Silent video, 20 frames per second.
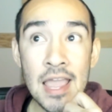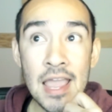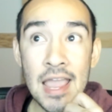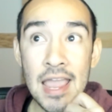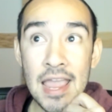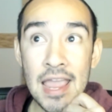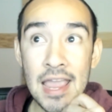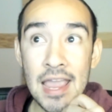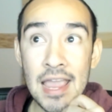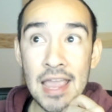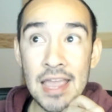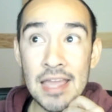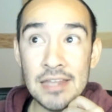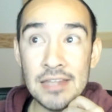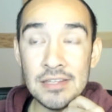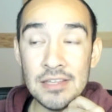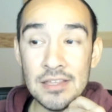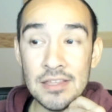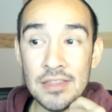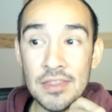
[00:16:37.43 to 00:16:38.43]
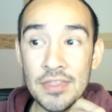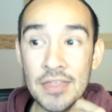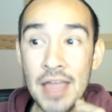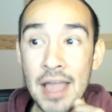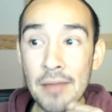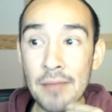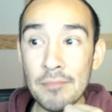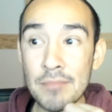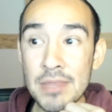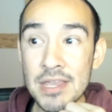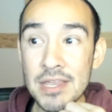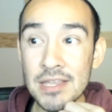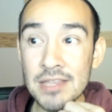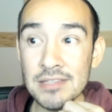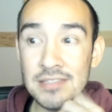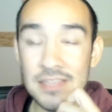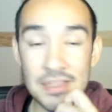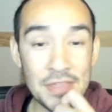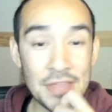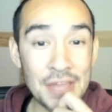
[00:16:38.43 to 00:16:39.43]
And that
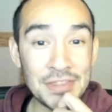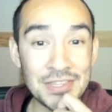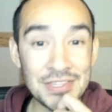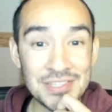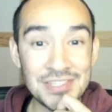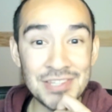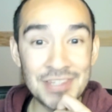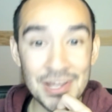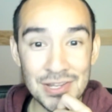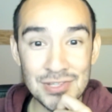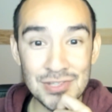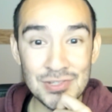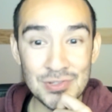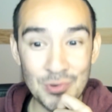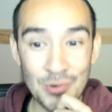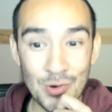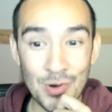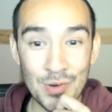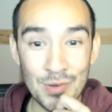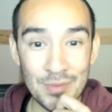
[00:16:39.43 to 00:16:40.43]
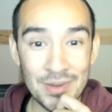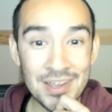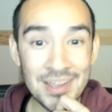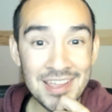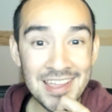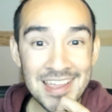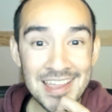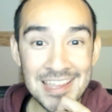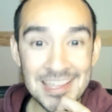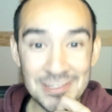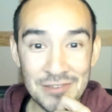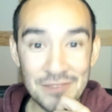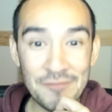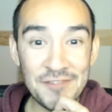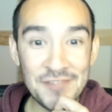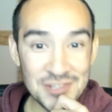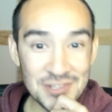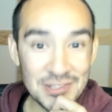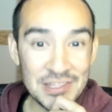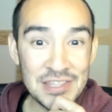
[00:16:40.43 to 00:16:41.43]
means that the Sunstorm is
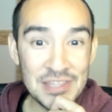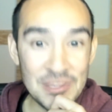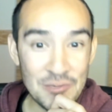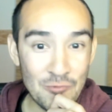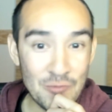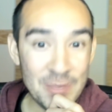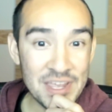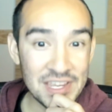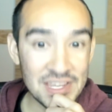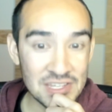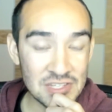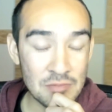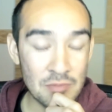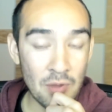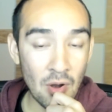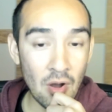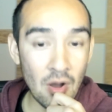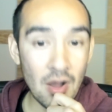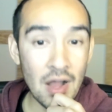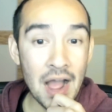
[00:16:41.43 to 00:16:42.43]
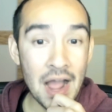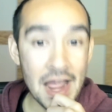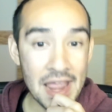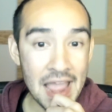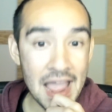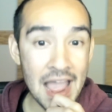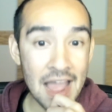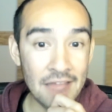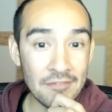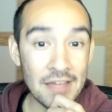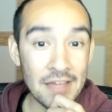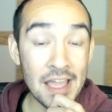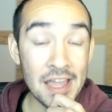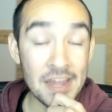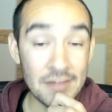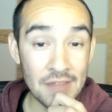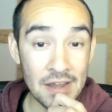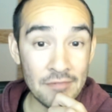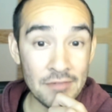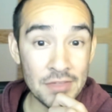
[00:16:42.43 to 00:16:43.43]
officially the weakest ball I have out
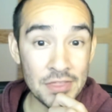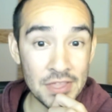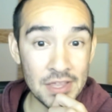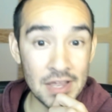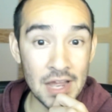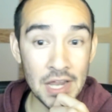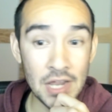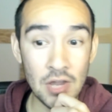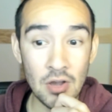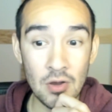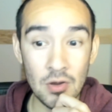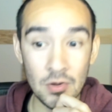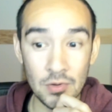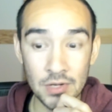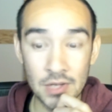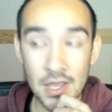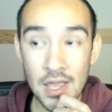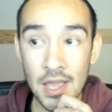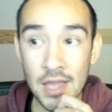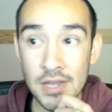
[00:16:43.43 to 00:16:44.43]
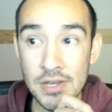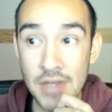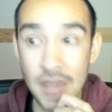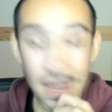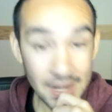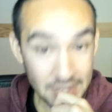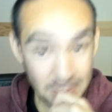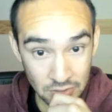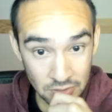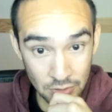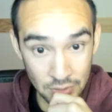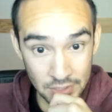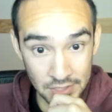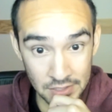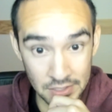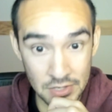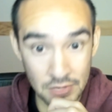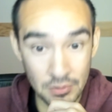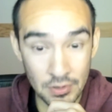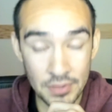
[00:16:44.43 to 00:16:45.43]
of everything I own. Not including
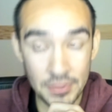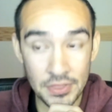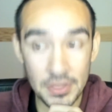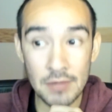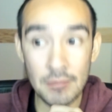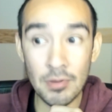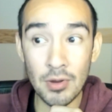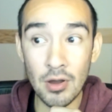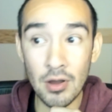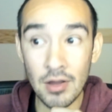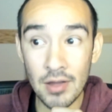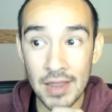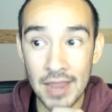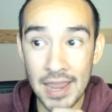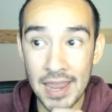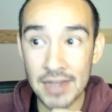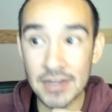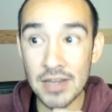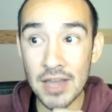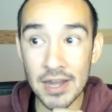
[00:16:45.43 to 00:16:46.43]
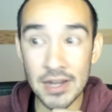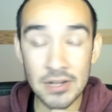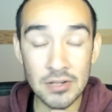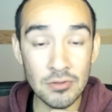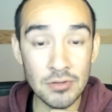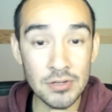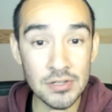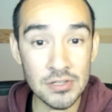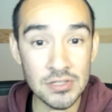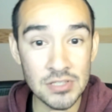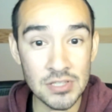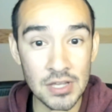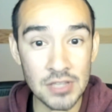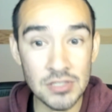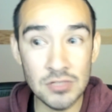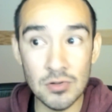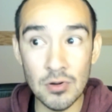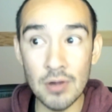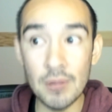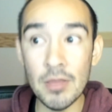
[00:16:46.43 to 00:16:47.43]
the urethane ball and not including the
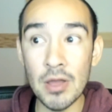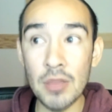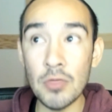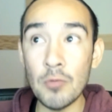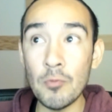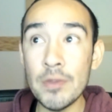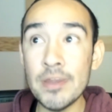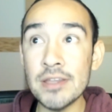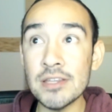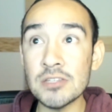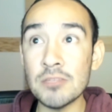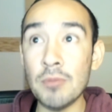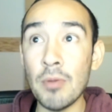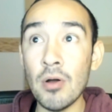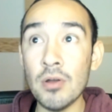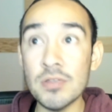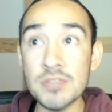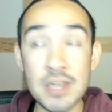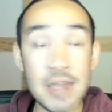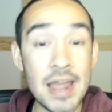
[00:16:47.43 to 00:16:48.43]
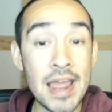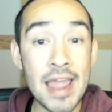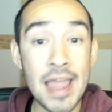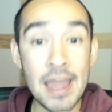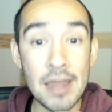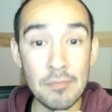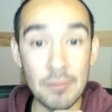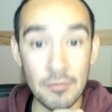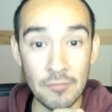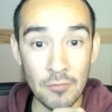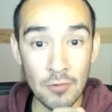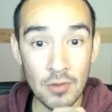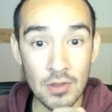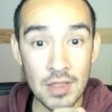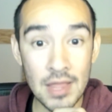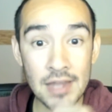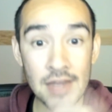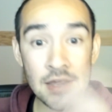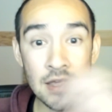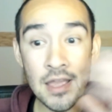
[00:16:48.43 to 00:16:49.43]
Sunstorm, the weakest balls that I had before
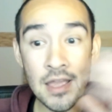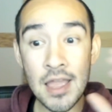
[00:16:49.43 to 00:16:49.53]
that